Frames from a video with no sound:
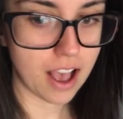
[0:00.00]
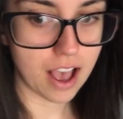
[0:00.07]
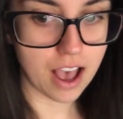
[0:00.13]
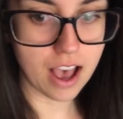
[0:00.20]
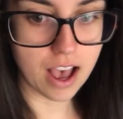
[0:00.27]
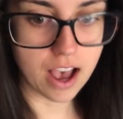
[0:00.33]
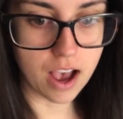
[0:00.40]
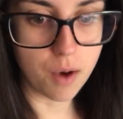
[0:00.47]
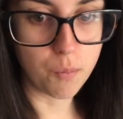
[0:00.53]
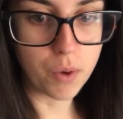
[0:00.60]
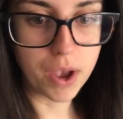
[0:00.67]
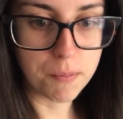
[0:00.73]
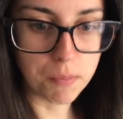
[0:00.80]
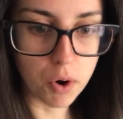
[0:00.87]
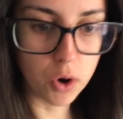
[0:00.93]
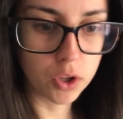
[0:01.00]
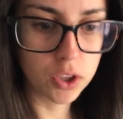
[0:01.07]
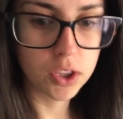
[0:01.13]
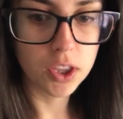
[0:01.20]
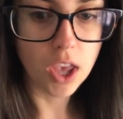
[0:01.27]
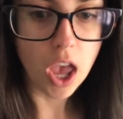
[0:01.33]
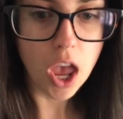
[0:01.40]
Uh, we're
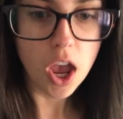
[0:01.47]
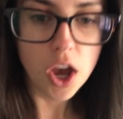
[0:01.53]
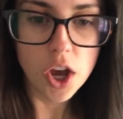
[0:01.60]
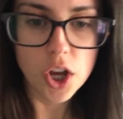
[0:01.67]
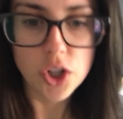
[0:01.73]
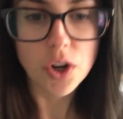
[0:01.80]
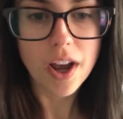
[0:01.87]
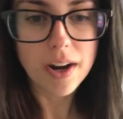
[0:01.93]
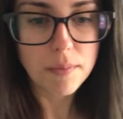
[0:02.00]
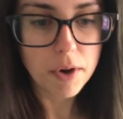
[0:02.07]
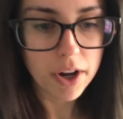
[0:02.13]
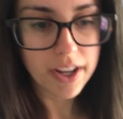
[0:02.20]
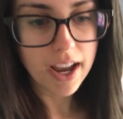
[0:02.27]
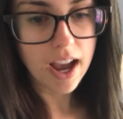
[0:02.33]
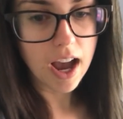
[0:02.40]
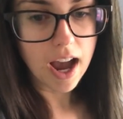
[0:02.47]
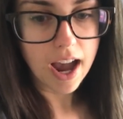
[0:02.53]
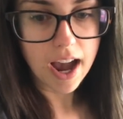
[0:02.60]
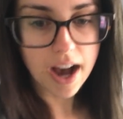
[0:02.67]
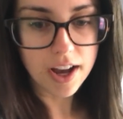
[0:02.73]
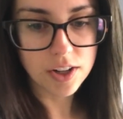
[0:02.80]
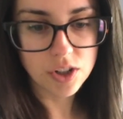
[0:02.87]
both trying to work out
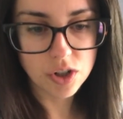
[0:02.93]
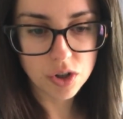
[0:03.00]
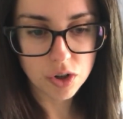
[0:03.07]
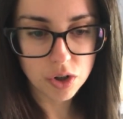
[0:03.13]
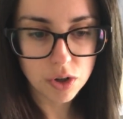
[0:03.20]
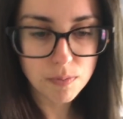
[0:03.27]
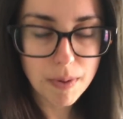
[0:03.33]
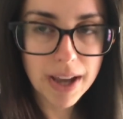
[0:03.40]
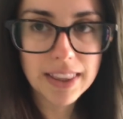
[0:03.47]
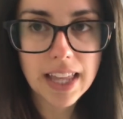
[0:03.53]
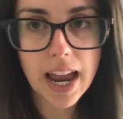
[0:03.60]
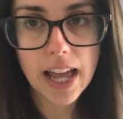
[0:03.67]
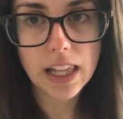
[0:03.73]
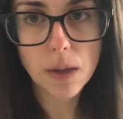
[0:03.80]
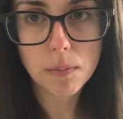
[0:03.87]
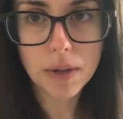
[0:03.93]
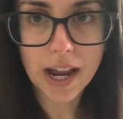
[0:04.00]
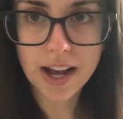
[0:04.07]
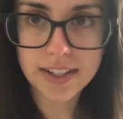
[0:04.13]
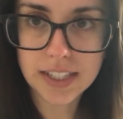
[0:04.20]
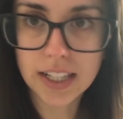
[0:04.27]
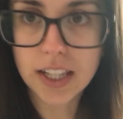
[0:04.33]
how to make the Ella
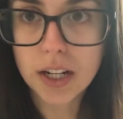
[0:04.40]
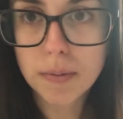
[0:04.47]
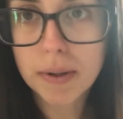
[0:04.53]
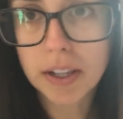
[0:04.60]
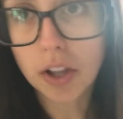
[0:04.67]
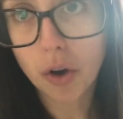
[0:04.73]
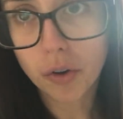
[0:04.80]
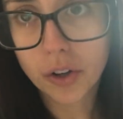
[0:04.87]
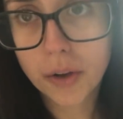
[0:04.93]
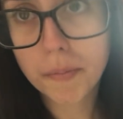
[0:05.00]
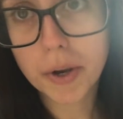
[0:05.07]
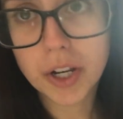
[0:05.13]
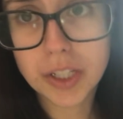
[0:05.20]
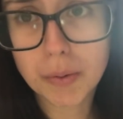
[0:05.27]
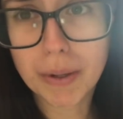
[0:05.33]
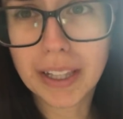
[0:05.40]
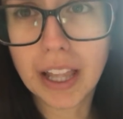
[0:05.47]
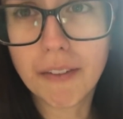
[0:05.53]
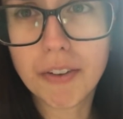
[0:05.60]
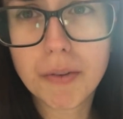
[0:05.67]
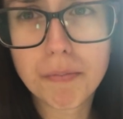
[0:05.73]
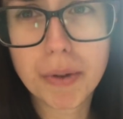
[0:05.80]
blouse a little bit longer because we
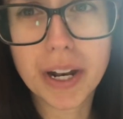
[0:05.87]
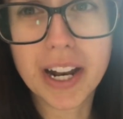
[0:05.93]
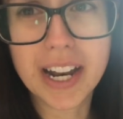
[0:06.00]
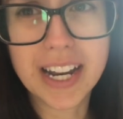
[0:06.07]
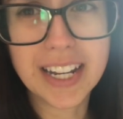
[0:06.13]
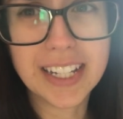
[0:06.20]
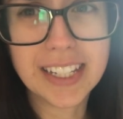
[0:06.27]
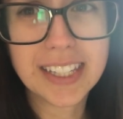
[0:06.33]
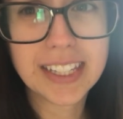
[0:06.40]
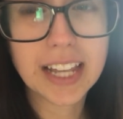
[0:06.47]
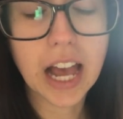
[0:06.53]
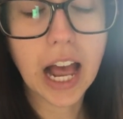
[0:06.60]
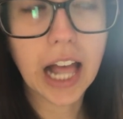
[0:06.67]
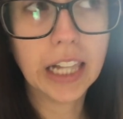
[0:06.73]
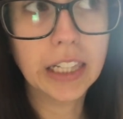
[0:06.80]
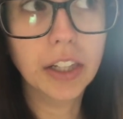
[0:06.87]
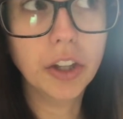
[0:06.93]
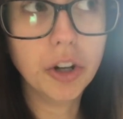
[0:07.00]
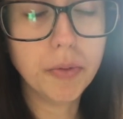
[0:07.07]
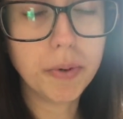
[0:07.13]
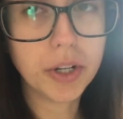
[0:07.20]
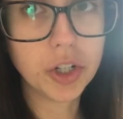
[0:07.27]
love it, but it is a
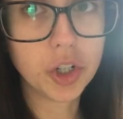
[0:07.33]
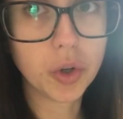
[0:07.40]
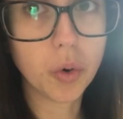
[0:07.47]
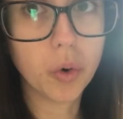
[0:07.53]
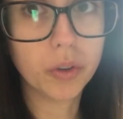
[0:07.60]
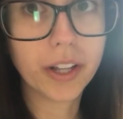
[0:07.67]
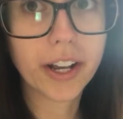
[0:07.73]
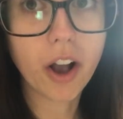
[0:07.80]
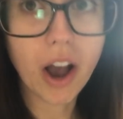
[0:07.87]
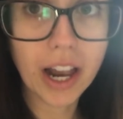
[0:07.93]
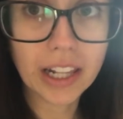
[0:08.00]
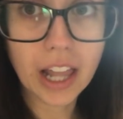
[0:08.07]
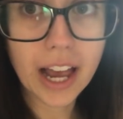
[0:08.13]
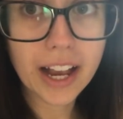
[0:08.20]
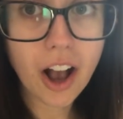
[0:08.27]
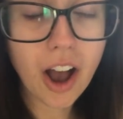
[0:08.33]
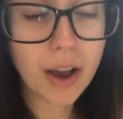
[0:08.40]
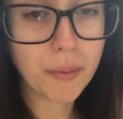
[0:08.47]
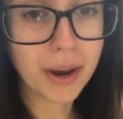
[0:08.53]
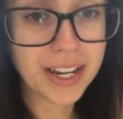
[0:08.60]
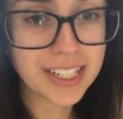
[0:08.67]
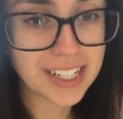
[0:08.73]
little bit short. Like I like
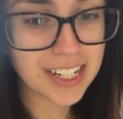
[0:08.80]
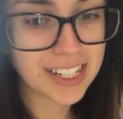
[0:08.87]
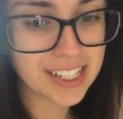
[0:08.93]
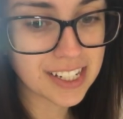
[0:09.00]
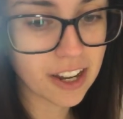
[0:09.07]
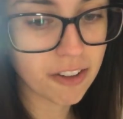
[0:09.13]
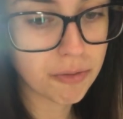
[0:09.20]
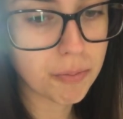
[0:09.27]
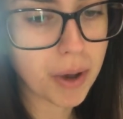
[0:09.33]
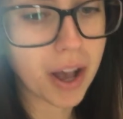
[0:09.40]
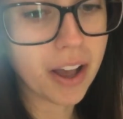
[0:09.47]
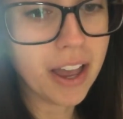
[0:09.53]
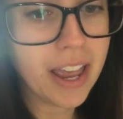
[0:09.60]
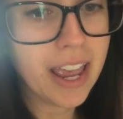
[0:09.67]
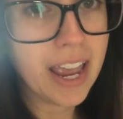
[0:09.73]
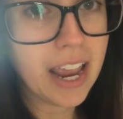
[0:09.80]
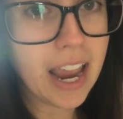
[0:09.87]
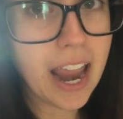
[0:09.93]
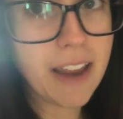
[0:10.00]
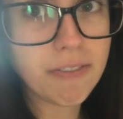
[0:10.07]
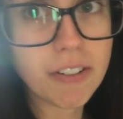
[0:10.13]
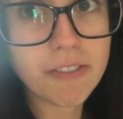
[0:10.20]
high-waisted stuff, but
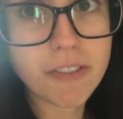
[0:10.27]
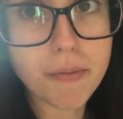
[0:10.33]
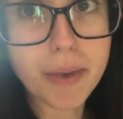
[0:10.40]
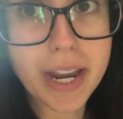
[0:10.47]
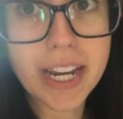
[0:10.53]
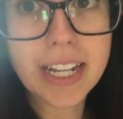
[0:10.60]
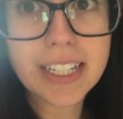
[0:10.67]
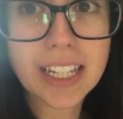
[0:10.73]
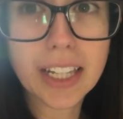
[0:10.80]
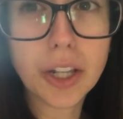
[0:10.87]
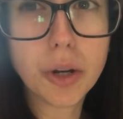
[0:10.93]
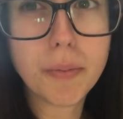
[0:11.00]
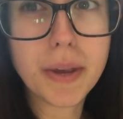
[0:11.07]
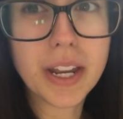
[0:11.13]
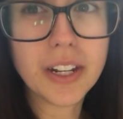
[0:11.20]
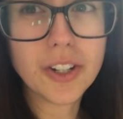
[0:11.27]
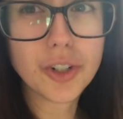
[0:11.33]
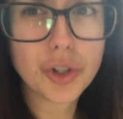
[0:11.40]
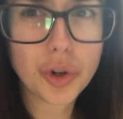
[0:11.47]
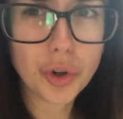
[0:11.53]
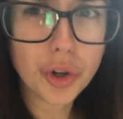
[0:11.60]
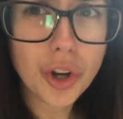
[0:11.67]
even for me, it's a little bit
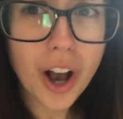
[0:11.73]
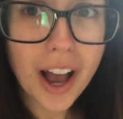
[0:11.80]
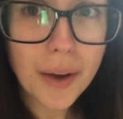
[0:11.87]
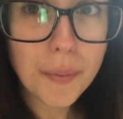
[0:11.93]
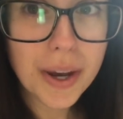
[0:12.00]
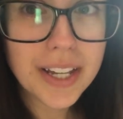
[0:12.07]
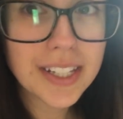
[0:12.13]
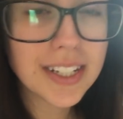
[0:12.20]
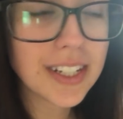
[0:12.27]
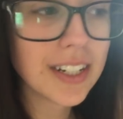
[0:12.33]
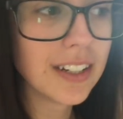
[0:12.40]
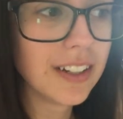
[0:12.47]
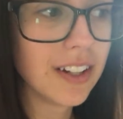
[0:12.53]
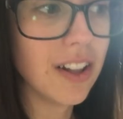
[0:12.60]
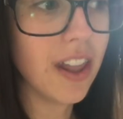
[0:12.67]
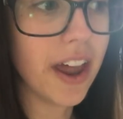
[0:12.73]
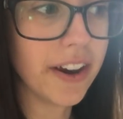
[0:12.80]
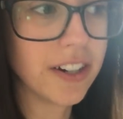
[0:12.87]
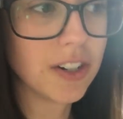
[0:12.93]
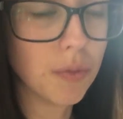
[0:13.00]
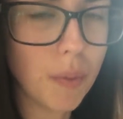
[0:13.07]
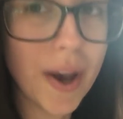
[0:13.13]
too high-waisted,
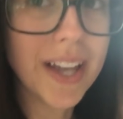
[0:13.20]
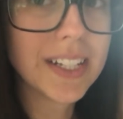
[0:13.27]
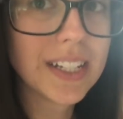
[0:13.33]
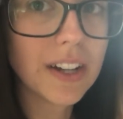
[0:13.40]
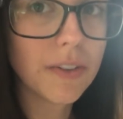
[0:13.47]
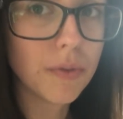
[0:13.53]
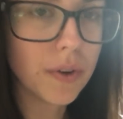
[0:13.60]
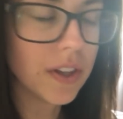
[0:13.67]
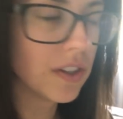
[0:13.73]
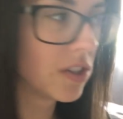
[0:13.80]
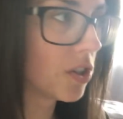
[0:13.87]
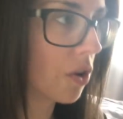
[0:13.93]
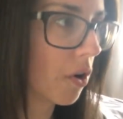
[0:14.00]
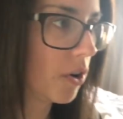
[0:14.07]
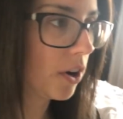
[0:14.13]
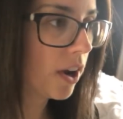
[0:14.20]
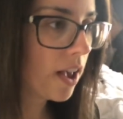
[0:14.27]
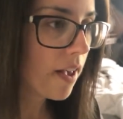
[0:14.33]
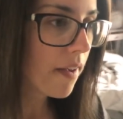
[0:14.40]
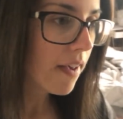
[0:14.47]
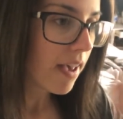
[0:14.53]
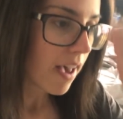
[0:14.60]
like to wear stuff with. So
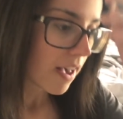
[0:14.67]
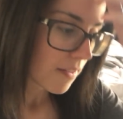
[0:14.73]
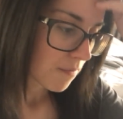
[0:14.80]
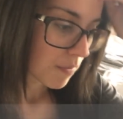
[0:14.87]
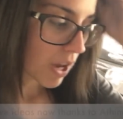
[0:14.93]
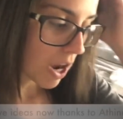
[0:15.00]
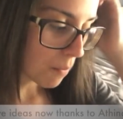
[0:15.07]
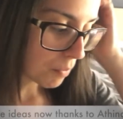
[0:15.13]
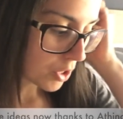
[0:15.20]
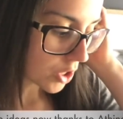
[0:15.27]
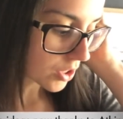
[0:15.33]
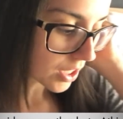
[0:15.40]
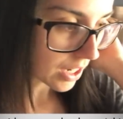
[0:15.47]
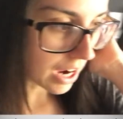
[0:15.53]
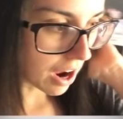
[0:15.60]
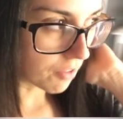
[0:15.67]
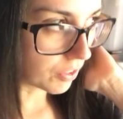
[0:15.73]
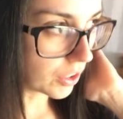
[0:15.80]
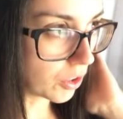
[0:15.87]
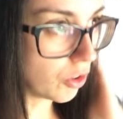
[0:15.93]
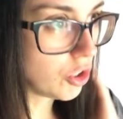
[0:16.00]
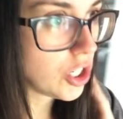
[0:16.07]
um, we're just going to have
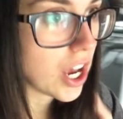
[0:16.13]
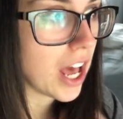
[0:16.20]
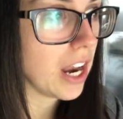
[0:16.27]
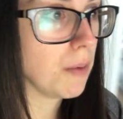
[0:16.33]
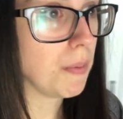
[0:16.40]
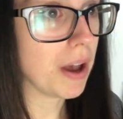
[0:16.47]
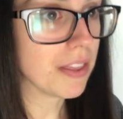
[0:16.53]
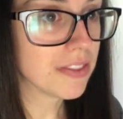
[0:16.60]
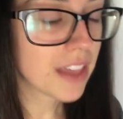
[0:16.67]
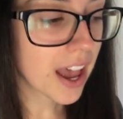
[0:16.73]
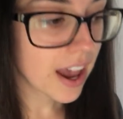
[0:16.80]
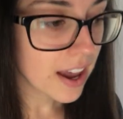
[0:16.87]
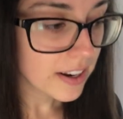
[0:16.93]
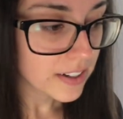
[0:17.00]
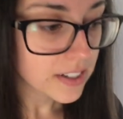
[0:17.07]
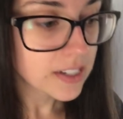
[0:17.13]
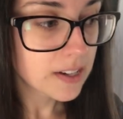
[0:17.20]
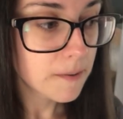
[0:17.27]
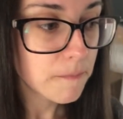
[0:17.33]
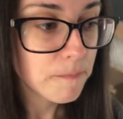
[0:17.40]
a little chat about that.